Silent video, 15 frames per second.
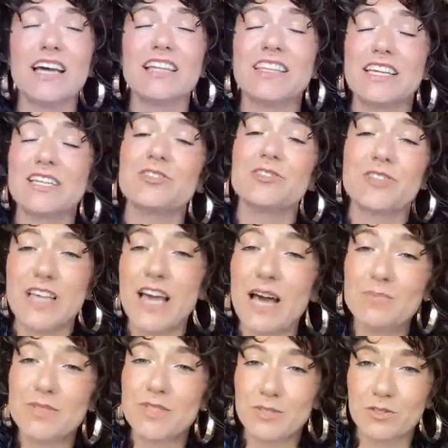The answer is
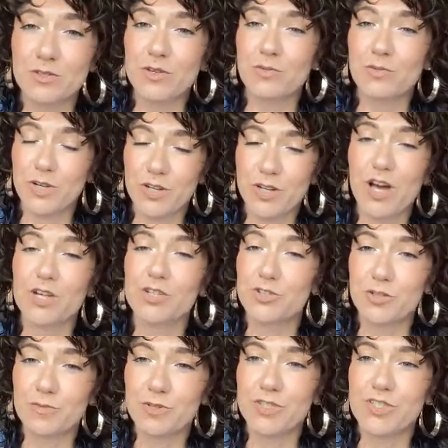absolutely
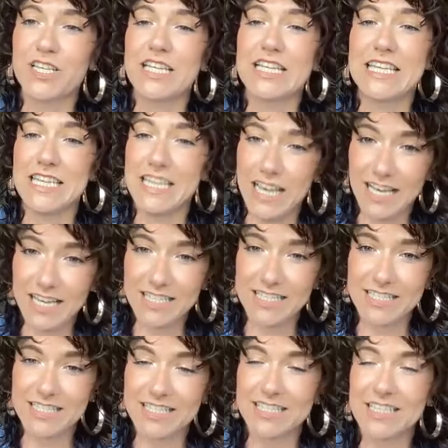100%
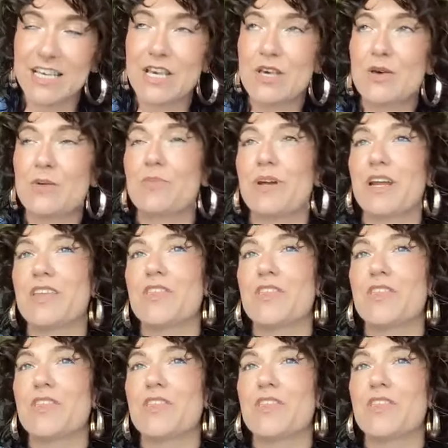yes. But I